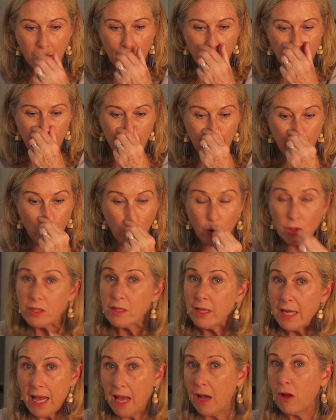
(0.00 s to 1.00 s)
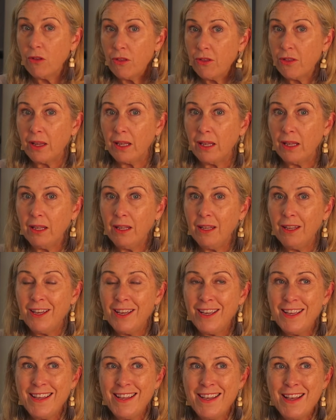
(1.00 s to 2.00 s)
it wasn't healthy,
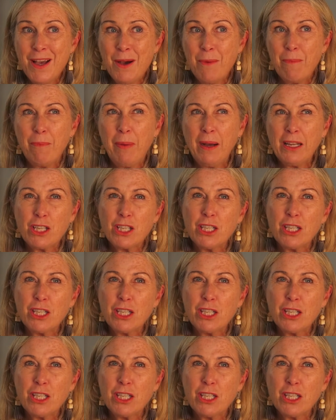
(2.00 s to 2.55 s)
but